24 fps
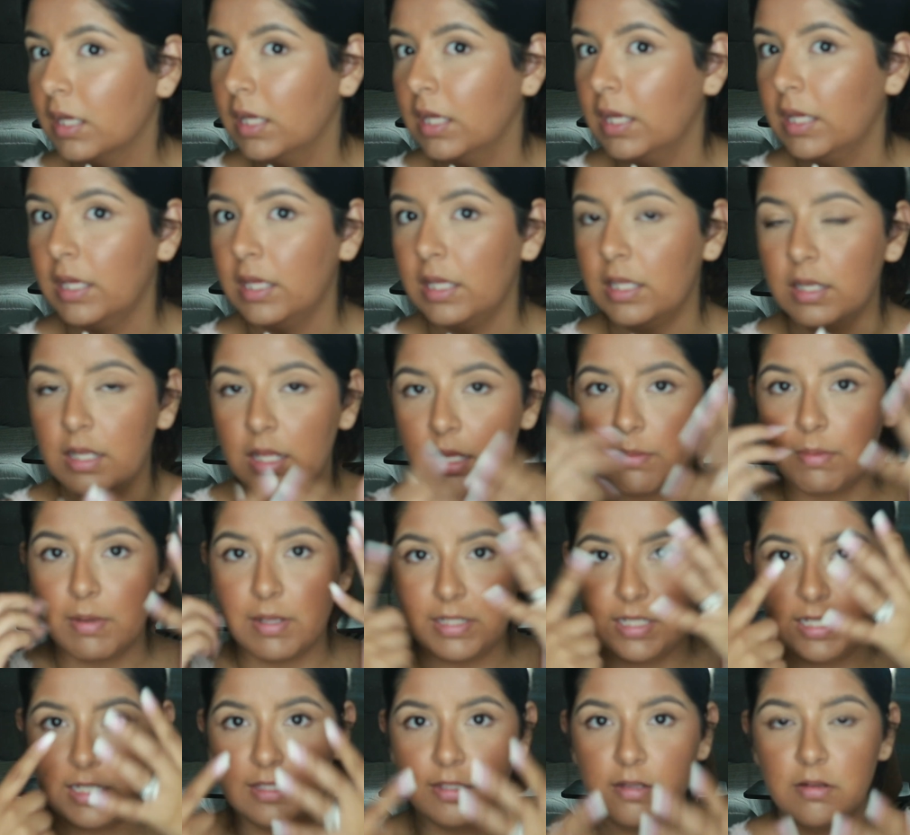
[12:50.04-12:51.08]
in like my
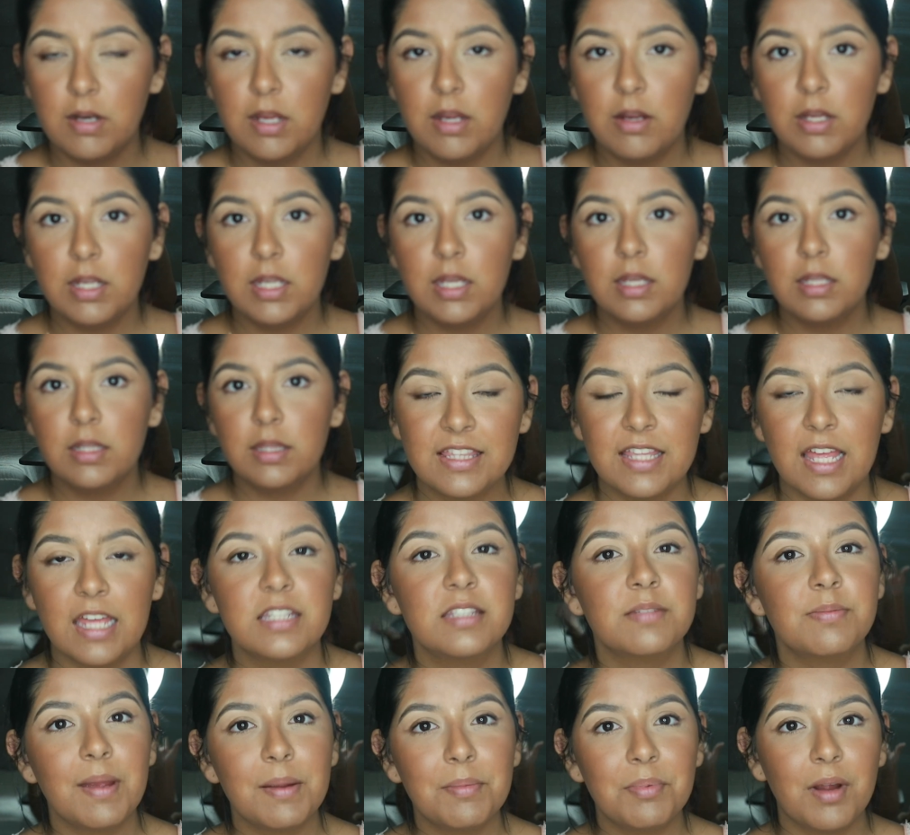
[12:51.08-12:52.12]
T-zone area.
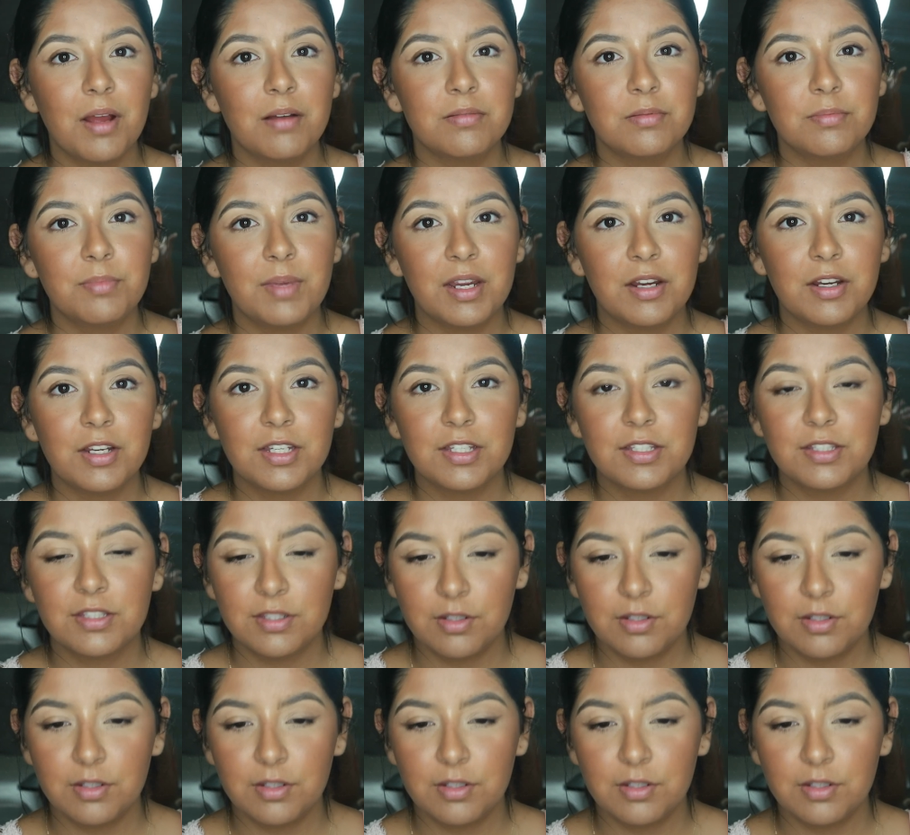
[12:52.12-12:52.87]
That's my problem area,